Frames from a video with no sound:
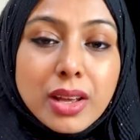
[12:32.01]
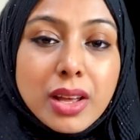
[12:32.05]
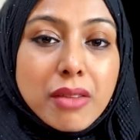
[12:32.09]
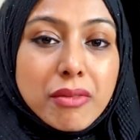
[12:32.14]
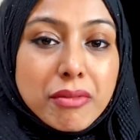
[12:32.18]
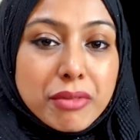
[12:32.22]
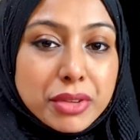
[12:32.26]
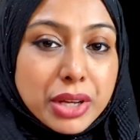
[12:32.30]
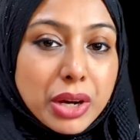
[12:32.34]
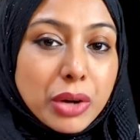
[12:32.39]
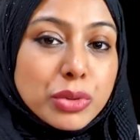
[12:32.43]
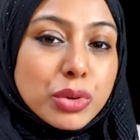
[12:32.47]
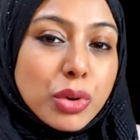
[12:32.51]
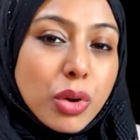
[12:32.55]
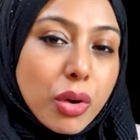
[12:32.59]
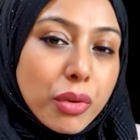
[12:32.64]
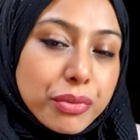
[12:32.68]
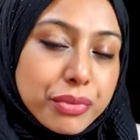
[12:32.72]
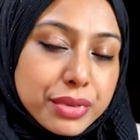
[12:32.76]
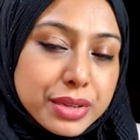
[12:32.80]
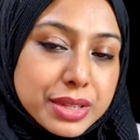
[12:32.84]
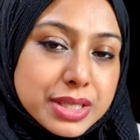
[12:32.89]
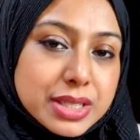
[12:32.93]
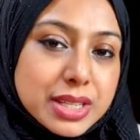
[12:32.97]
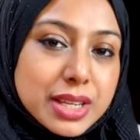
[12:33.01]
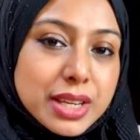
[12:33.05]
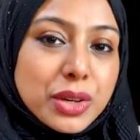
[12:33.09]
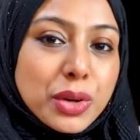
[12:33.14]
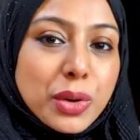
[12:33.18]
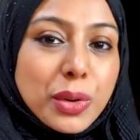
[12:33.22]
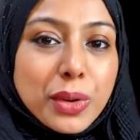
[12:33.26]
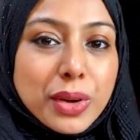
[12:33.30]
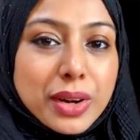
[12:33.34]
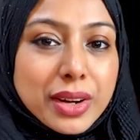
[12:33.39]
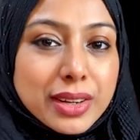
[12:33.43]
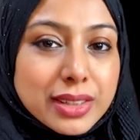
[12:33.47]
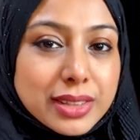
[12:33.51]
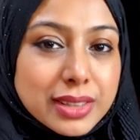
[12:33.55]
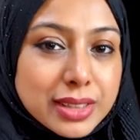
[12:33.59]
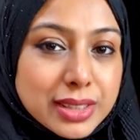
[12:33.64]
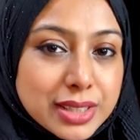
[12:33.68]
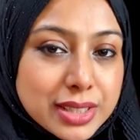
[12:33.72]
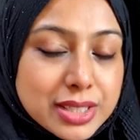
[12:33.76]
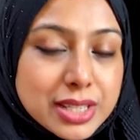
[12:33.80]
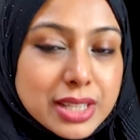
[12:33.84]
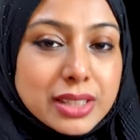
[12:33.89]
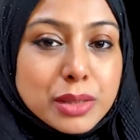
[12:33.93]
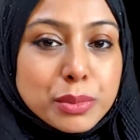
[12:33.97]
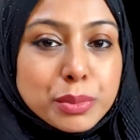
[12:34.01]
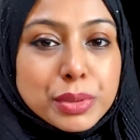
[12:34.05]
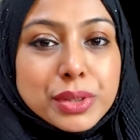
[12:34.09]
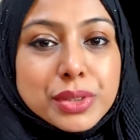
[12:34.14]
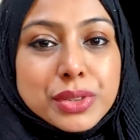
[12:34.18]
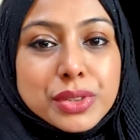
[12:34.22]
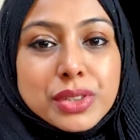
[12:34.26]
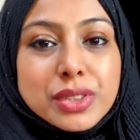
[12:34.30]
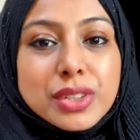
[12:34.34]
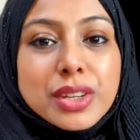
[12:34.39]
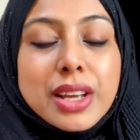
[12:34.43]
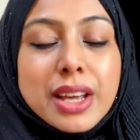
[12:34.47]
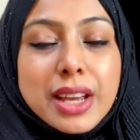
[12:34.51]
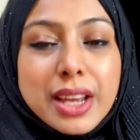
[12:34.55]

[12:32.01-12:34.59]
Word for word: without offending or hurting the person